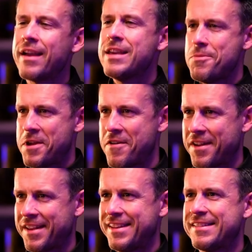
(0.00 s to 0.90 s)
keep hearing
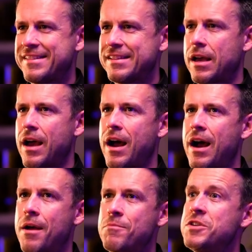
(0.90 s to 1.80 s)
is,
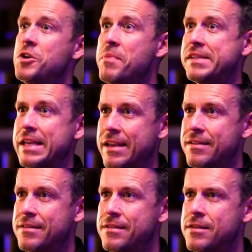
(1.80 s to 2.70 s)
I'm too busy
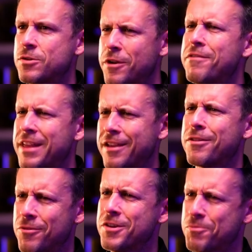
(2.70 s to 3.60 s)
to sort of think
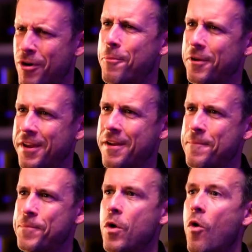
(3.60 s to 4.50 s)
through this properly,
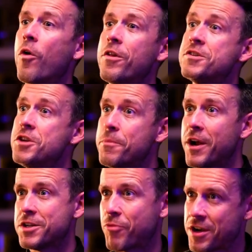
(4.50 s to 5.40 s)
or there's too
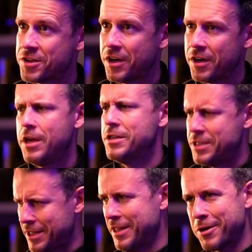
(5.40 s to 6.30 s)
much pressure to
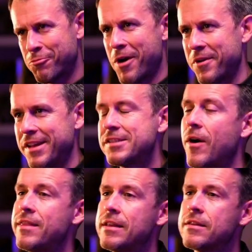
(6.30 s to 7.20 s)
think properly. So I
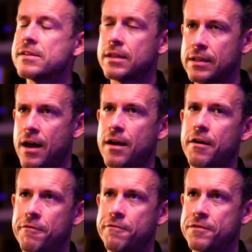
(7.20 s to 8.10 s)
think there's a lot
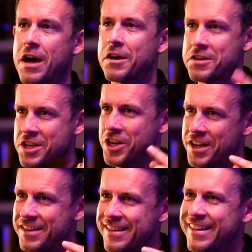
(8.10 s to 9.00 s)
of
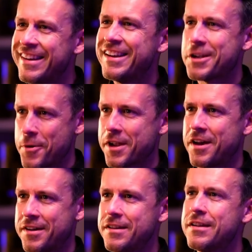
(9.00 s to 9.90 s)
cognition going
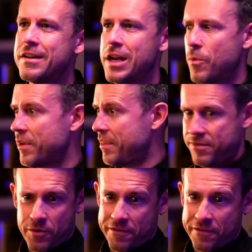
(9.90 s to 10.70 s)
on, you know, we're sort